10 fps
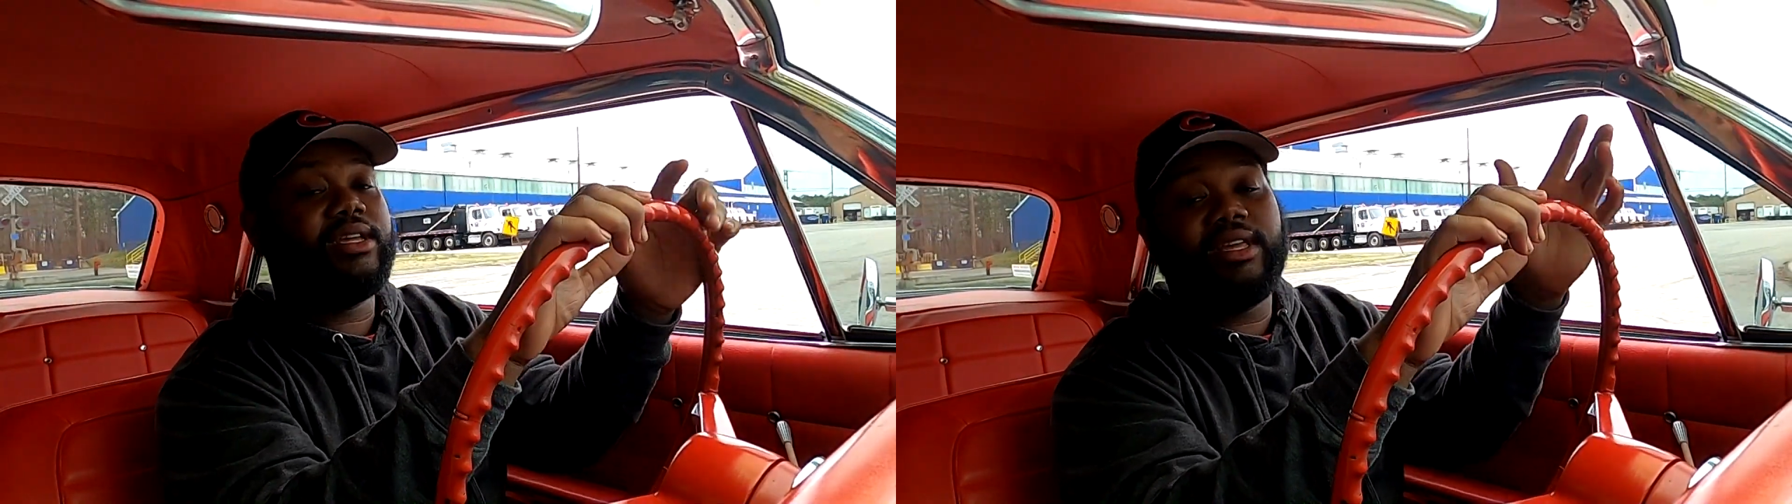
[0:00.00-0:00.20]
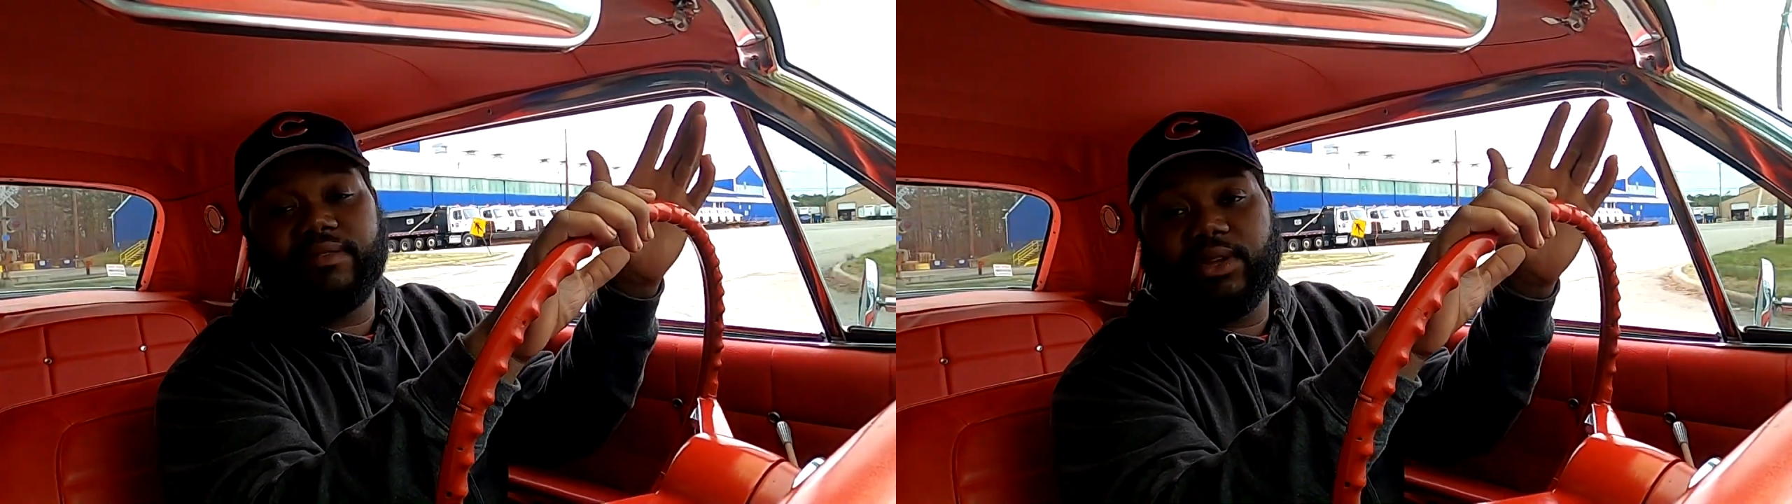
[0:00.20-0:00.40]

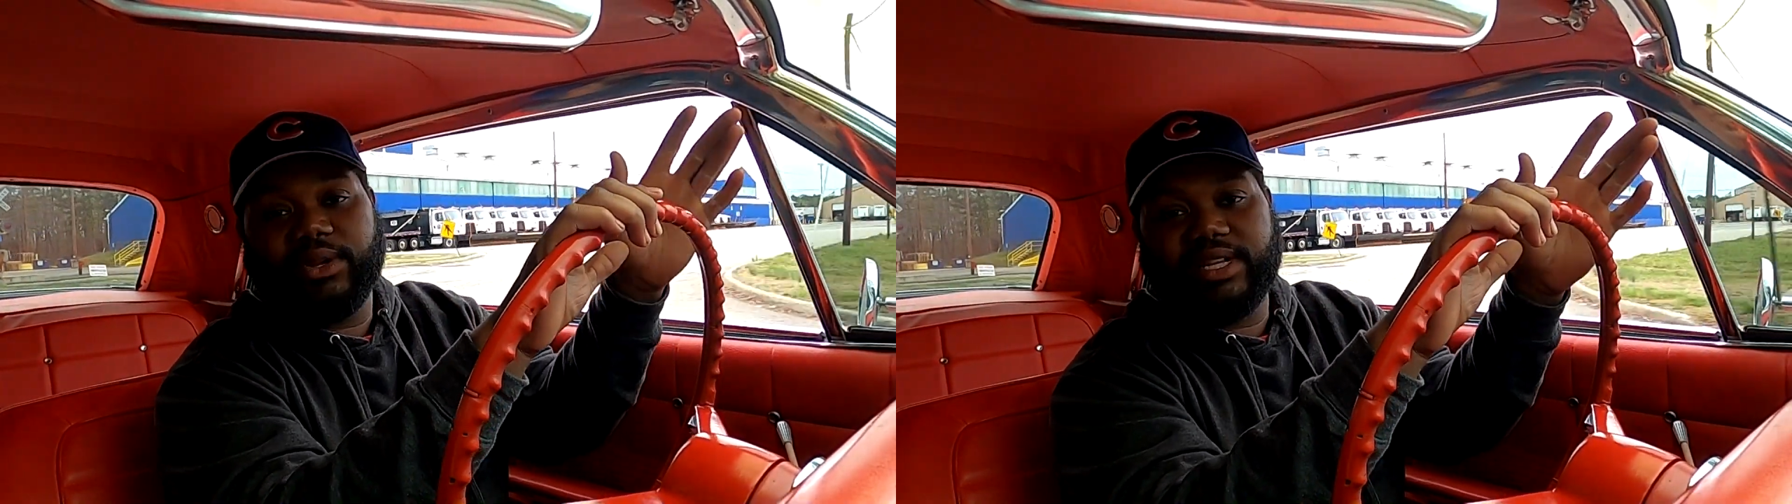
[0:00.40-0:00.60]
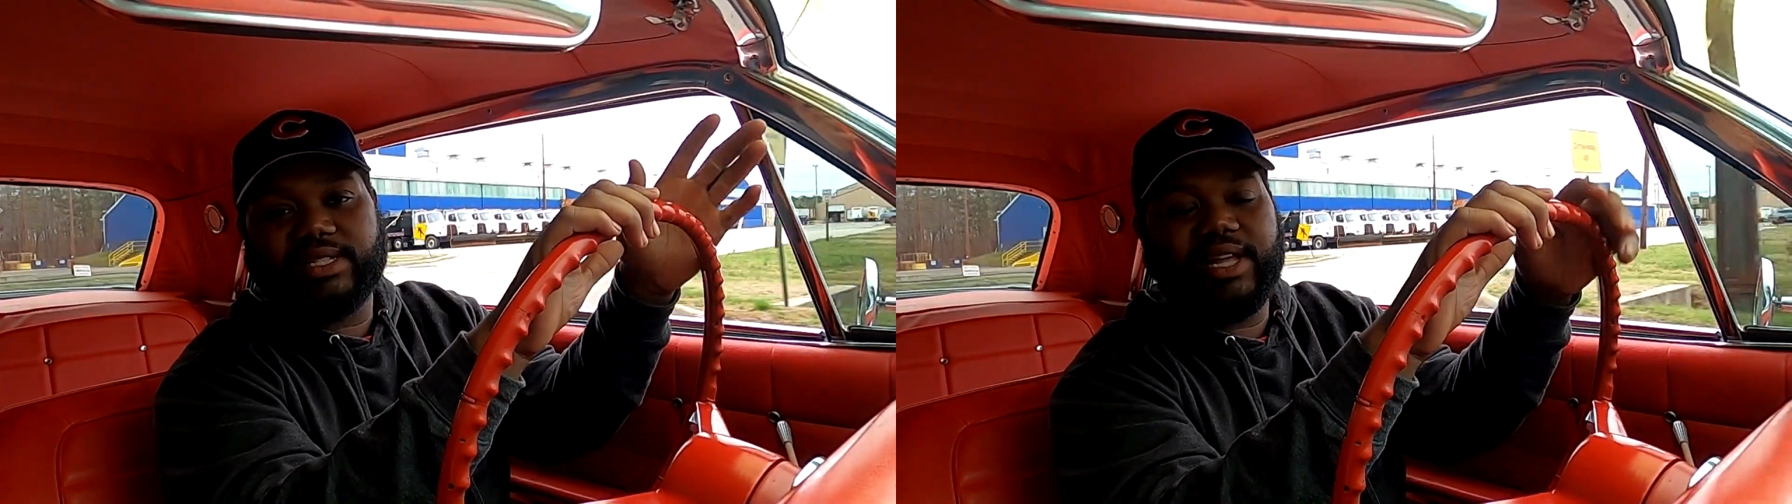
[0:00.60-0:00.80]
even though
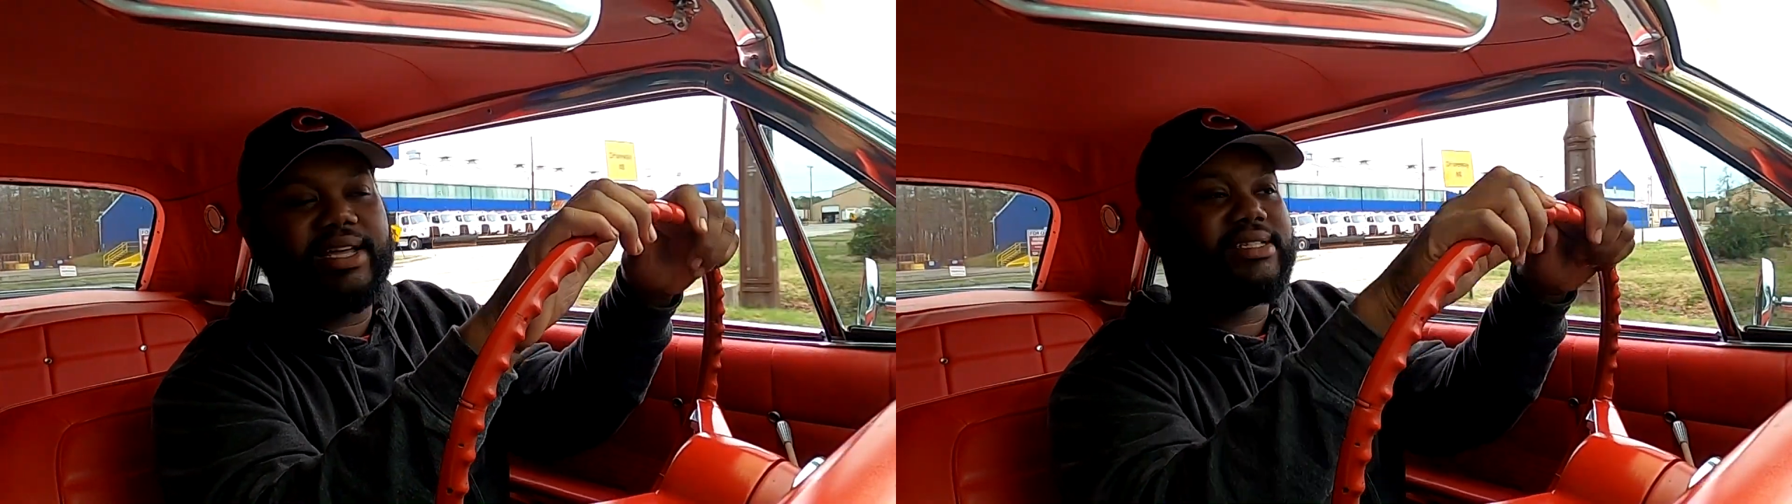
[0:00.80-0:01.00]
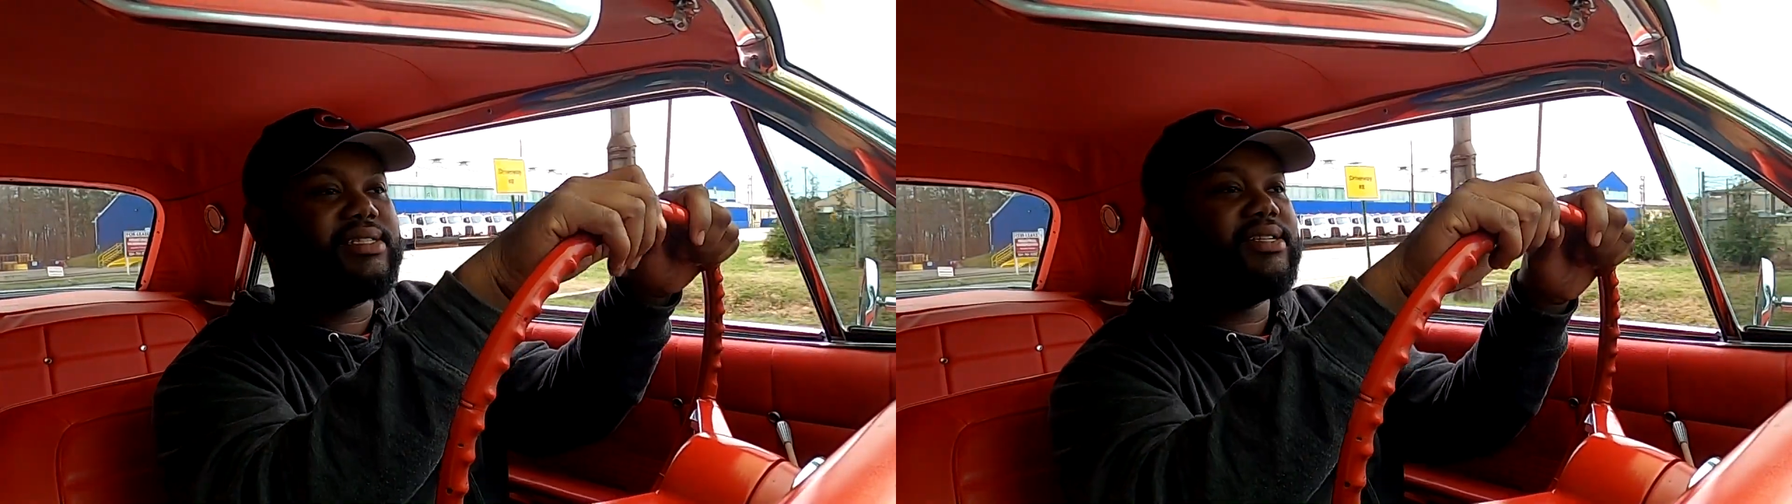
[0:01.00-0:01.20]
it is
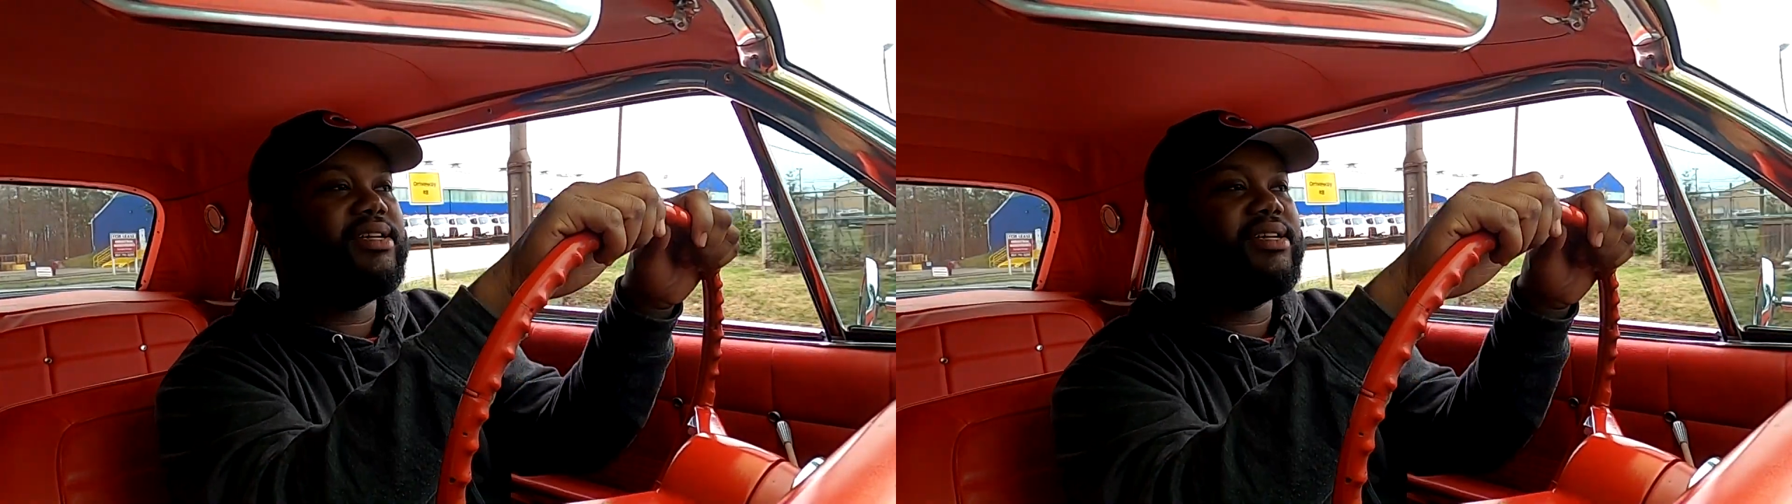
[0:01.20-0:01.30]
nice.